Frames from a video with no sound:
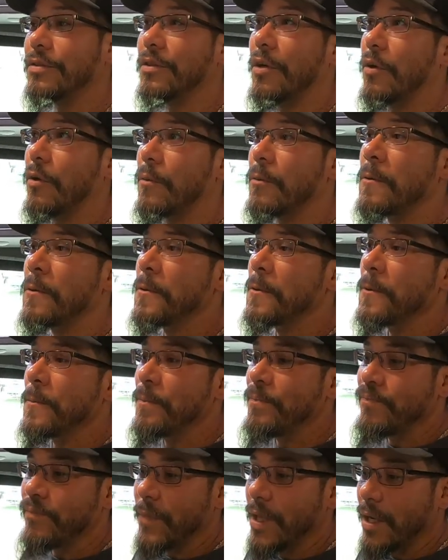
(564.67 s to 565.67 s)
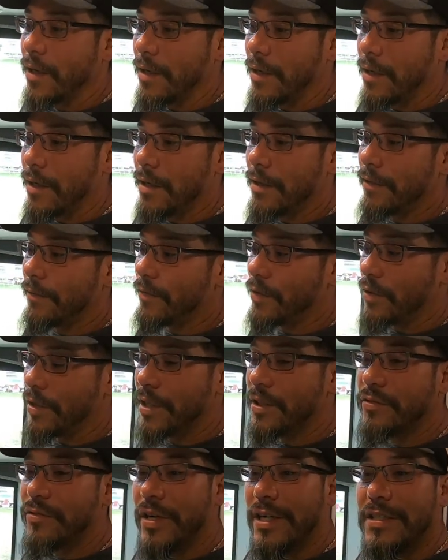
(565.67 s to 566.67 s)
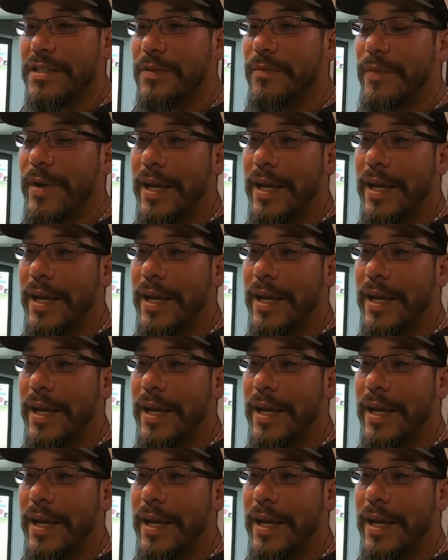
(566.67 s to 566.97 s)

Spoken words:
So if you're interested,